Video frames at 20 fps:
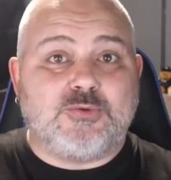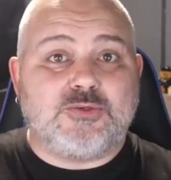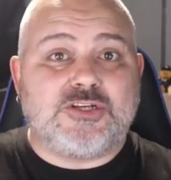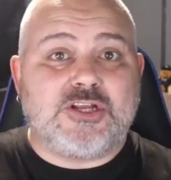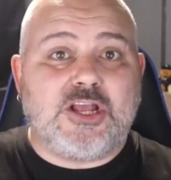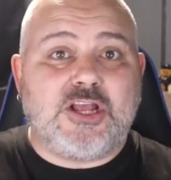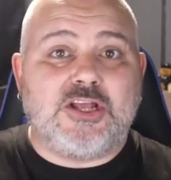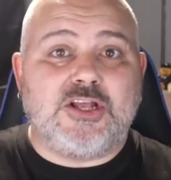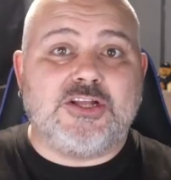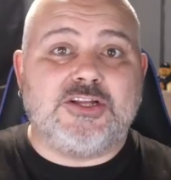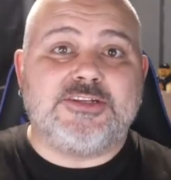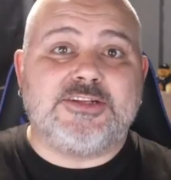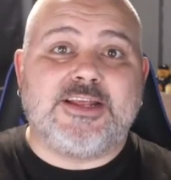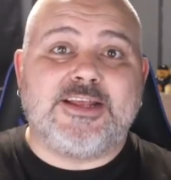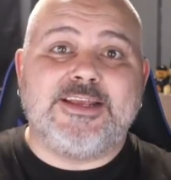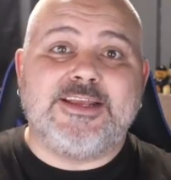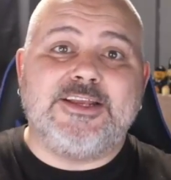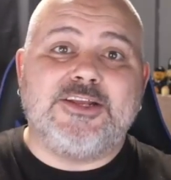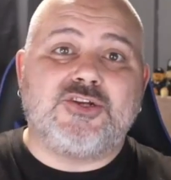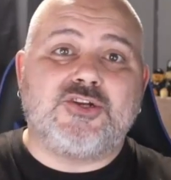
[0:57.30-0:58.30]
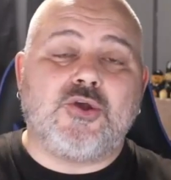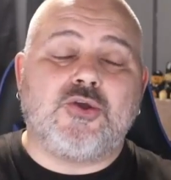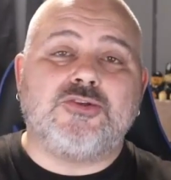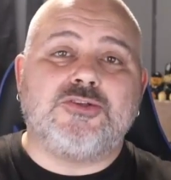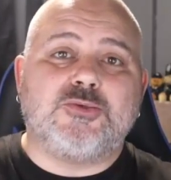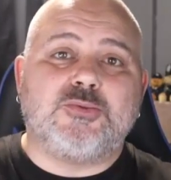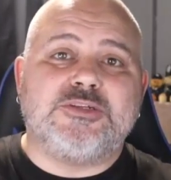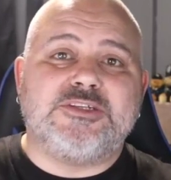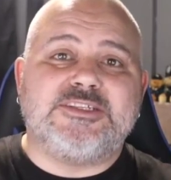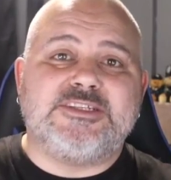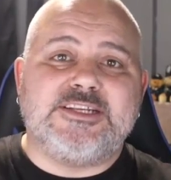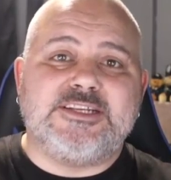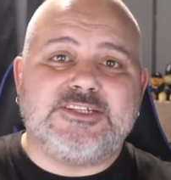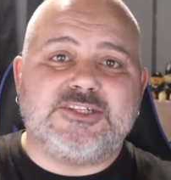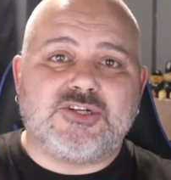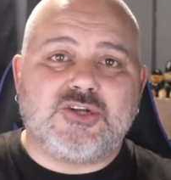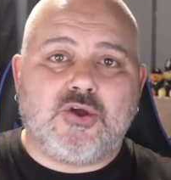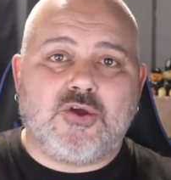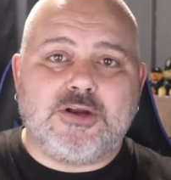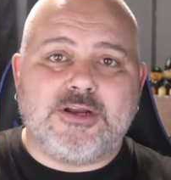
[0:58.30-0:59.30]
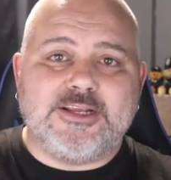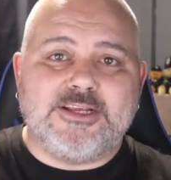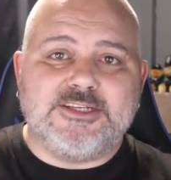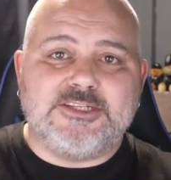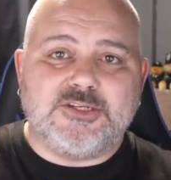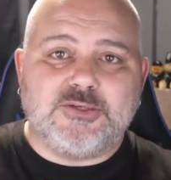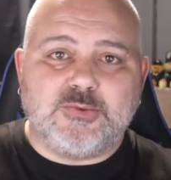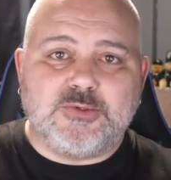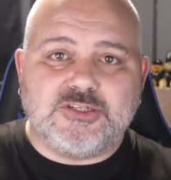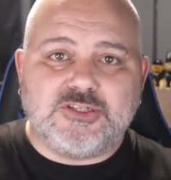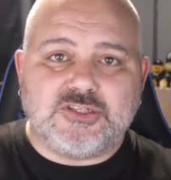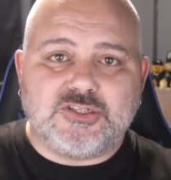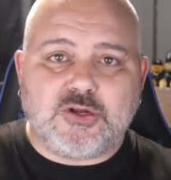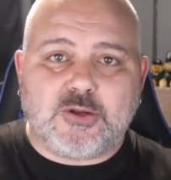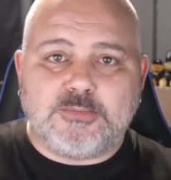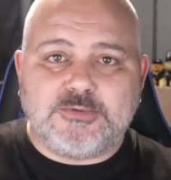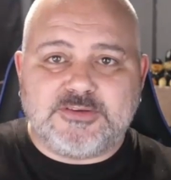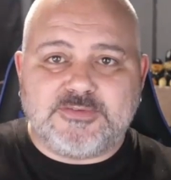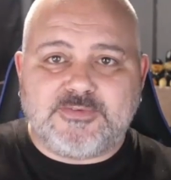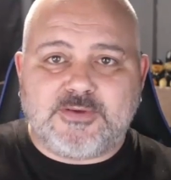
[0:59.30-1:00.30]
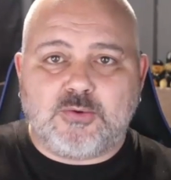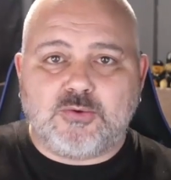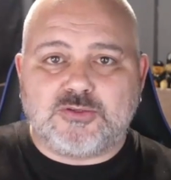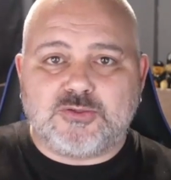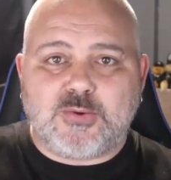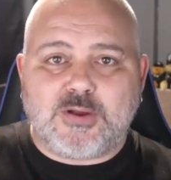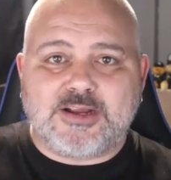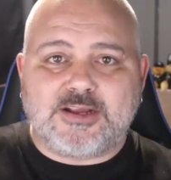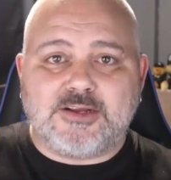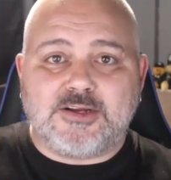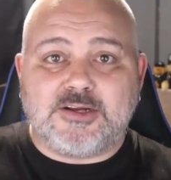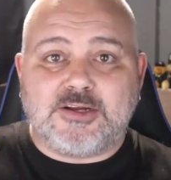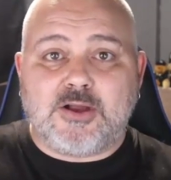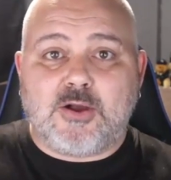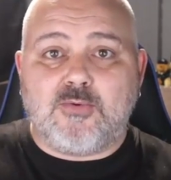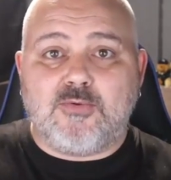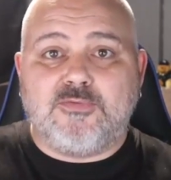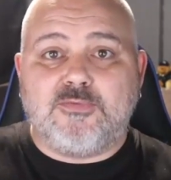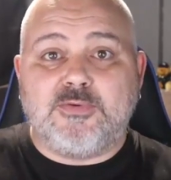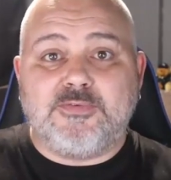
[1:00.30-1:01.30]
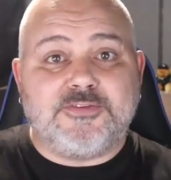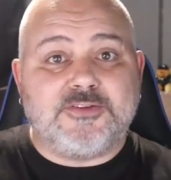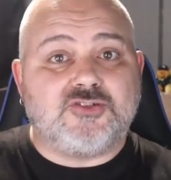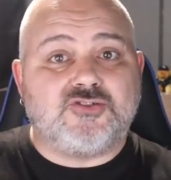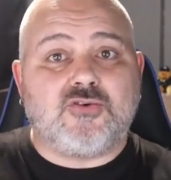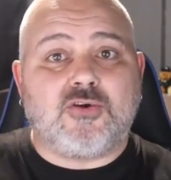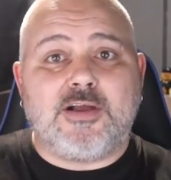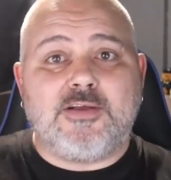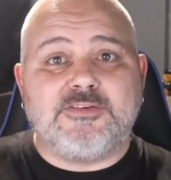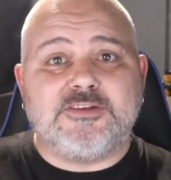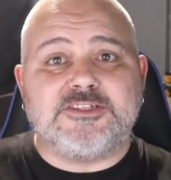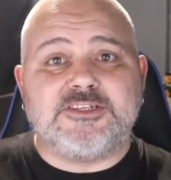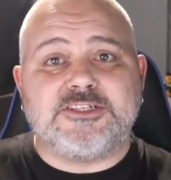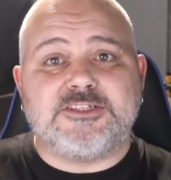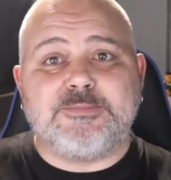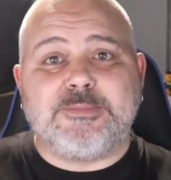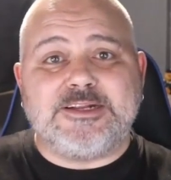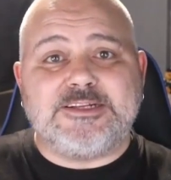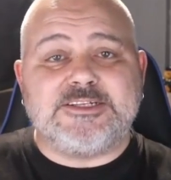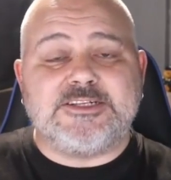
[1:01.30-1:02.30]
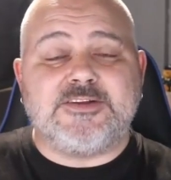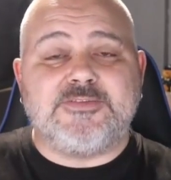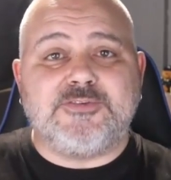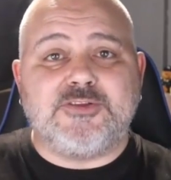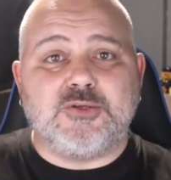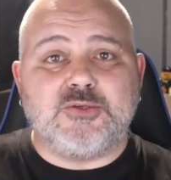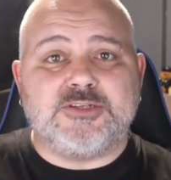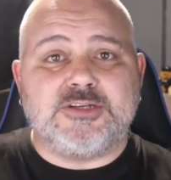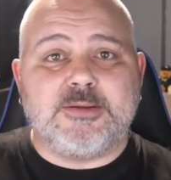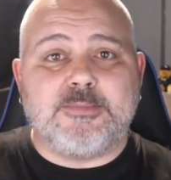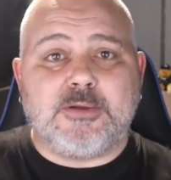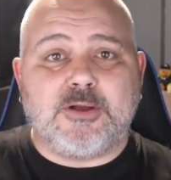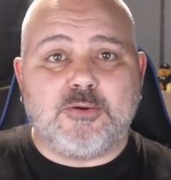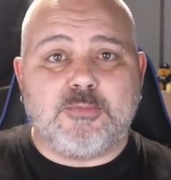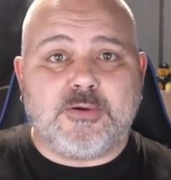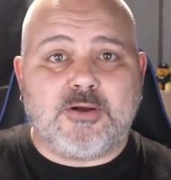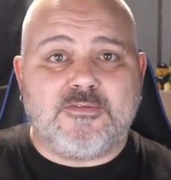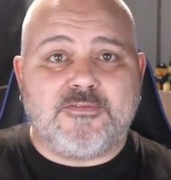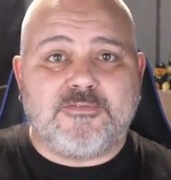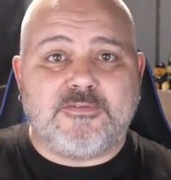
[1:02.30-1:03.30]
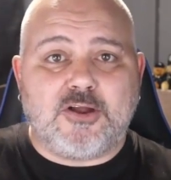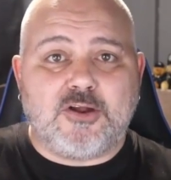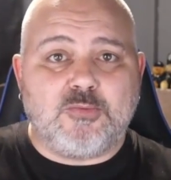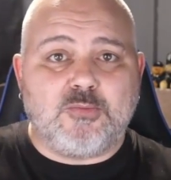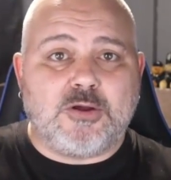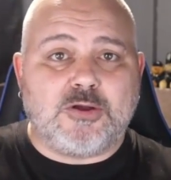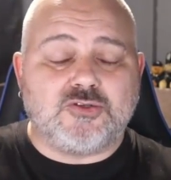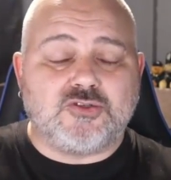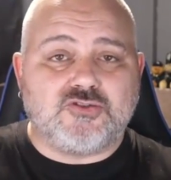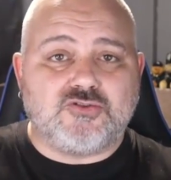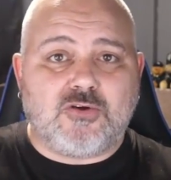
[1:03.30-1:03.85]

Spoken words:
was heard that he had gone to assist colleagues who had stopped a Volkswagen Golf with the driver suspecting of using a mobile phone whilst